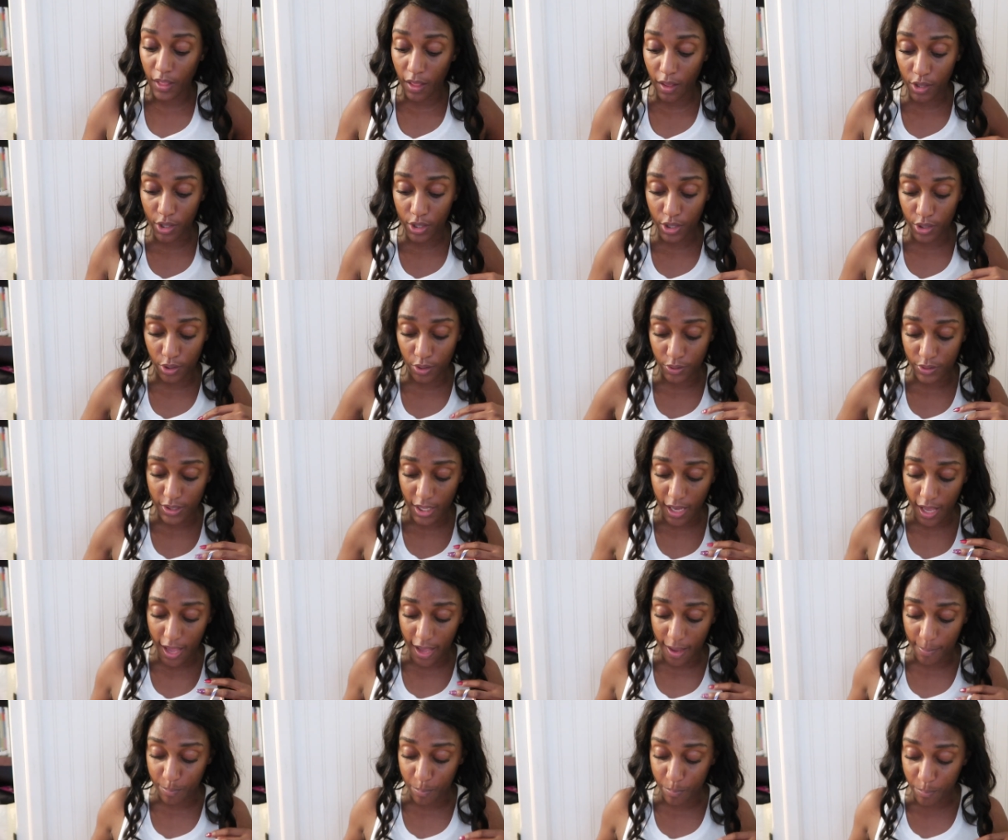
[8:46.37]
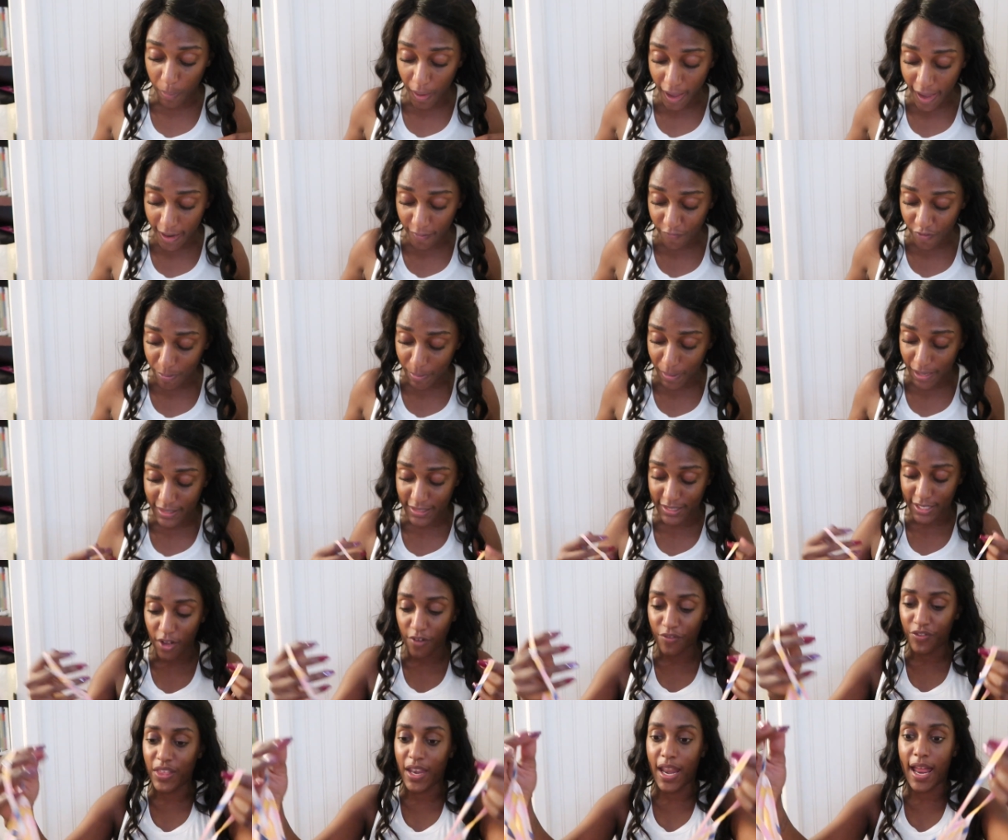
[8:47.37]
A good old time buying for
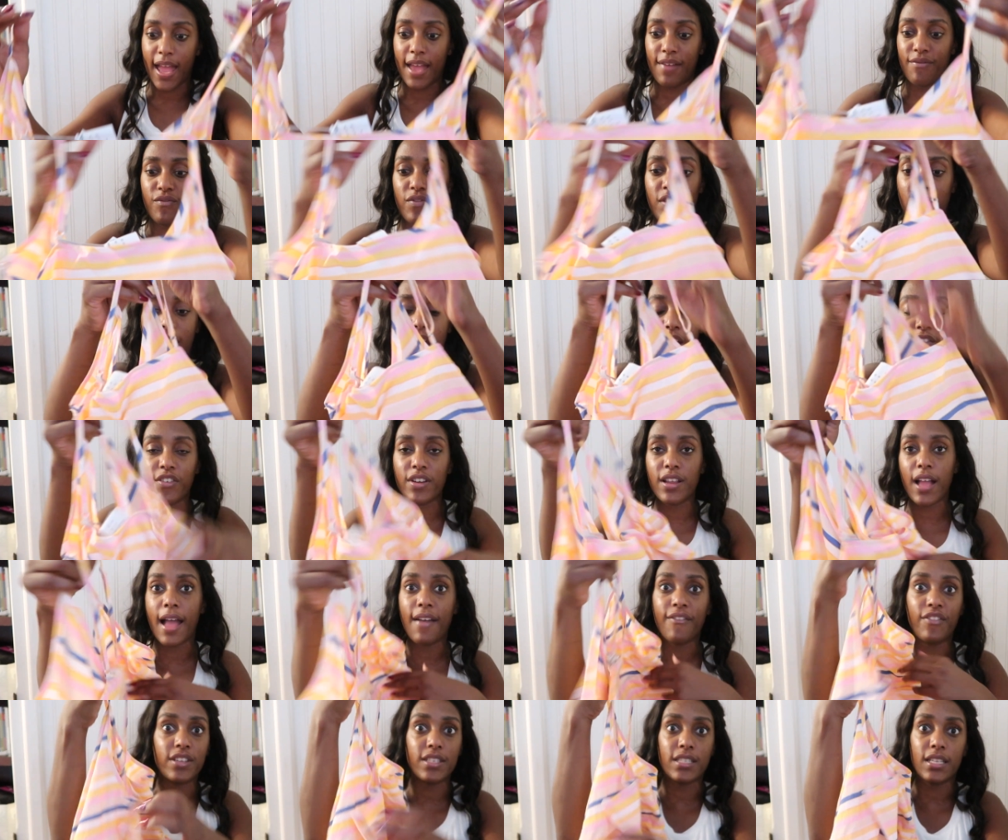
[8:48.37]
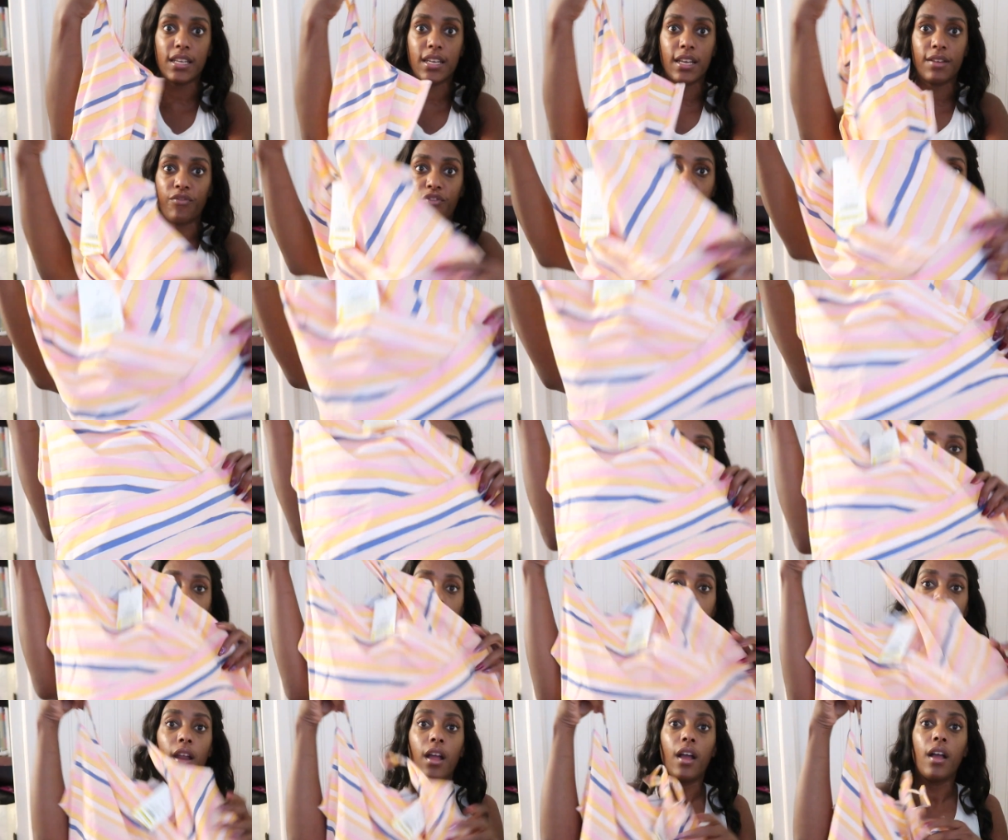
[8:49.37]
myself that I have never, I haven't did in
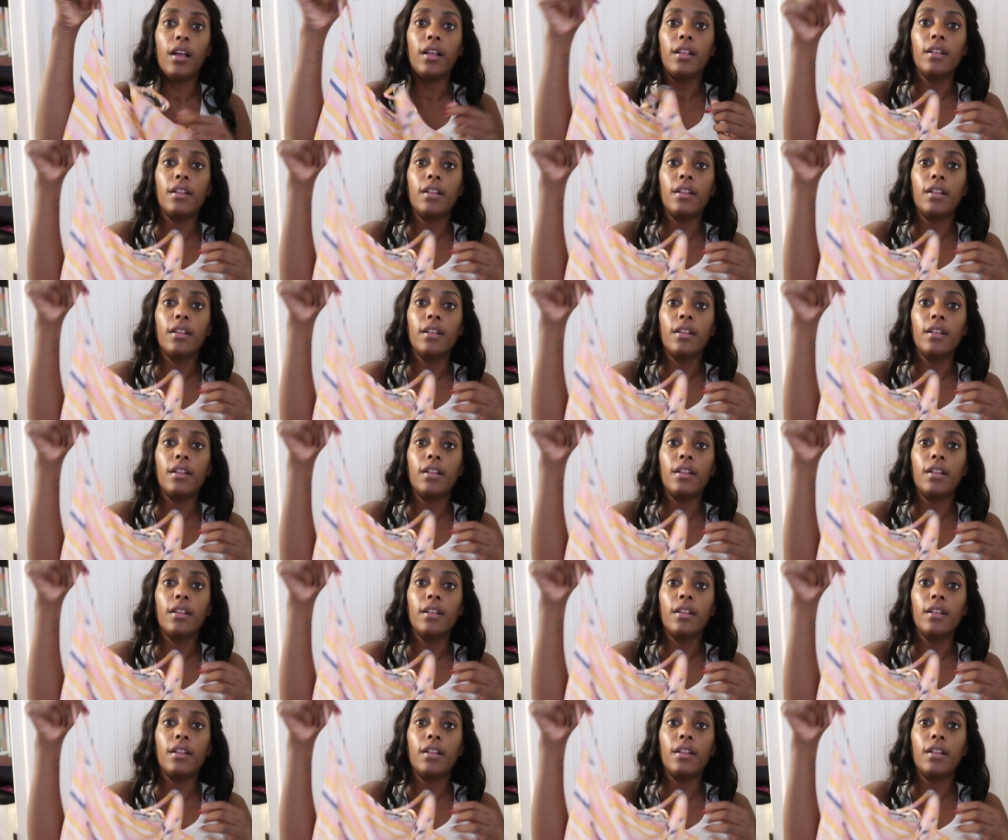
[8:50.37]
forever.